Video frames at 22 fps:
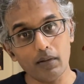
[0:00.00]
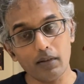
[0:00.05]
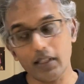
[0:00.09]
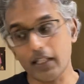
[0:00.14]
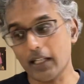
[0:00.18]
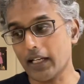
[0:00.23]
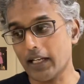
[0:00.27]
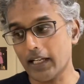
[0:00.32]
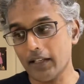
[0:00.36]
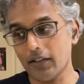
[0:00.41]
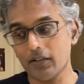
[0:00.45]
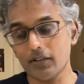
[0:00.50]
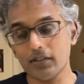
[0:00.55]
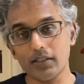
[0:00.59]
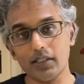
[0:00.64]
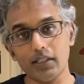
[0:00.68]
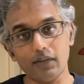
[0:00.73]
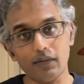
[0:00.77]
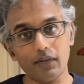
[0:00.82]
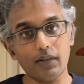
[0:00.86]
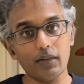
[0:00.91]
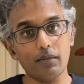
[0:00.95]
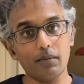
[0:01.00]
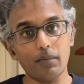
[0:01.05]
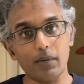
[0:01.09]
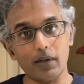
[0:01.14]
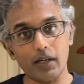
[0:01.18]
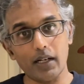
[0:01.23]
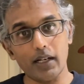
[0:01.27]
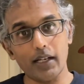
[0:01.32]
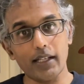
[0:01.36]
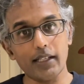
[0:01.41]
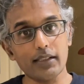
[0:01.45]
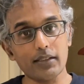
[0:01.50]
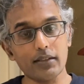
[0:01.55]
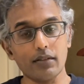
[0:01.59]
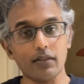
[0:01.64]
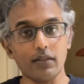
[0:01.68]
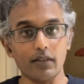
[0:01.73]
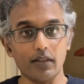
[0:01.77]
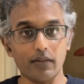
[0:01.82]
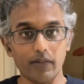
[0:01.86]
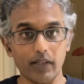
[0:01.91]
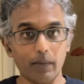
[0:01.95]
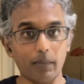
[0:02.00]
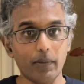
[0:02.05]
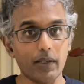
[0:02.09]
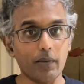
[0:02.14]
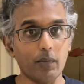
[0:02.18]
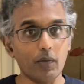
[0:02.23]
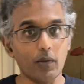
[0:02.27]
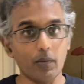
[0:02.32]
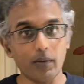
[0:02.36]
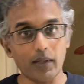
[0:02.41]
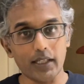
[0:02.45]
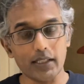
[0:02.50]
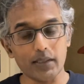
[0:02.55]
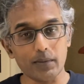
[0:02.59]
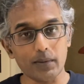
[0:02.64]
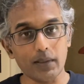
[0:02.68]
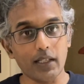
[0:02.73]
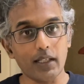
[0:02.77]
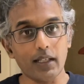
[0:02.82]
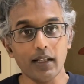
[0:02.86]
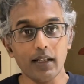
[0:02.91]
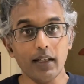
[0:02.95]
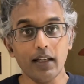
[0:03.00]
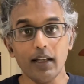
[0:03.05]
like I use different products on the web and mobile as well.